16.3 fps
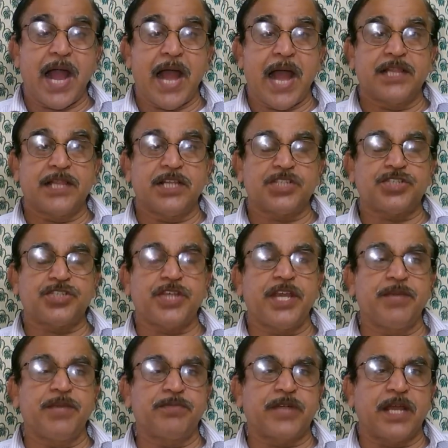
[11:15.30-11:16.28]
At the
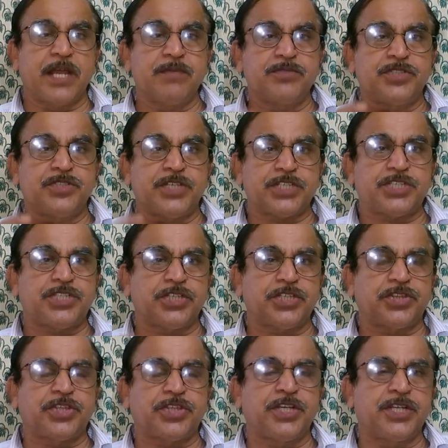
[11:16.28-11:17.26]
same time, just
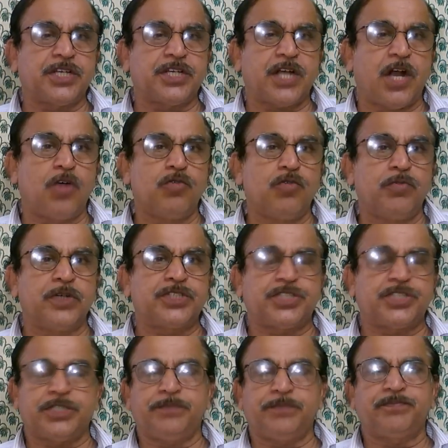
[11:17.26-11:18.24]
think how
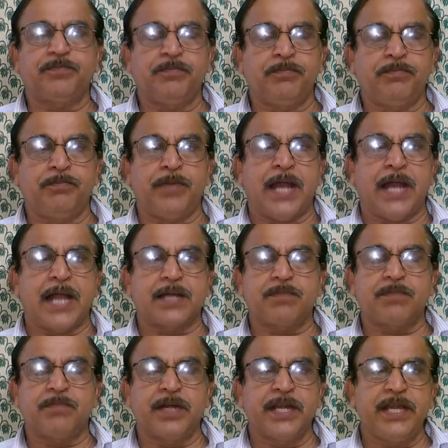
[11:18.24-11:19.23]
much
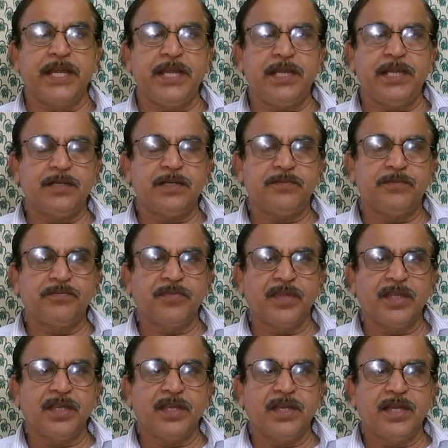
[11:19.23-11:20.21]
black money
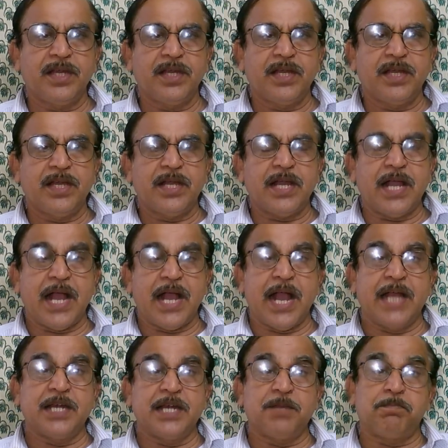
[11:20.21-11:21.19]

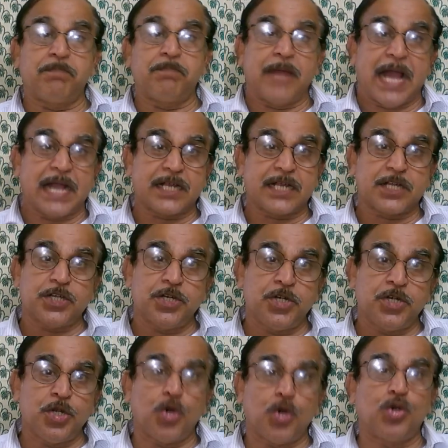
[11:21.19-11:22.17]
and black
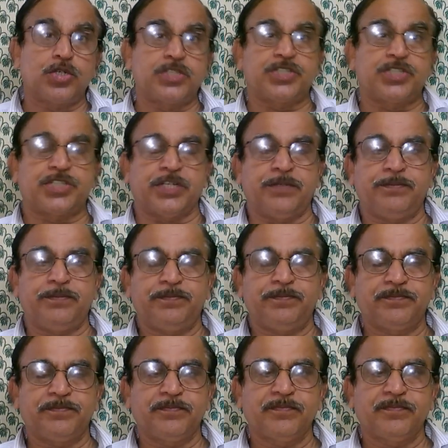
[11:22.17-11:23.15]
notes,
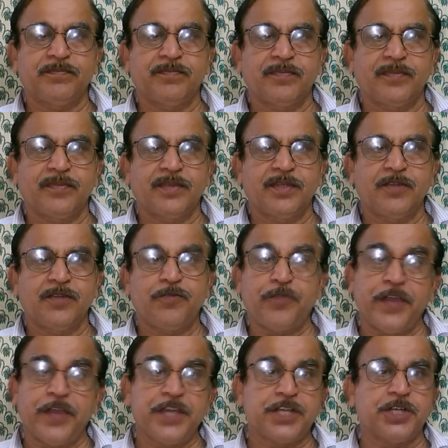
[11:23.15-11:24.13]

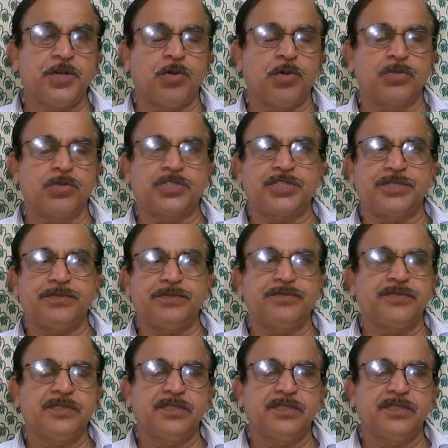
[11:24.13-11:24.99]
fake notes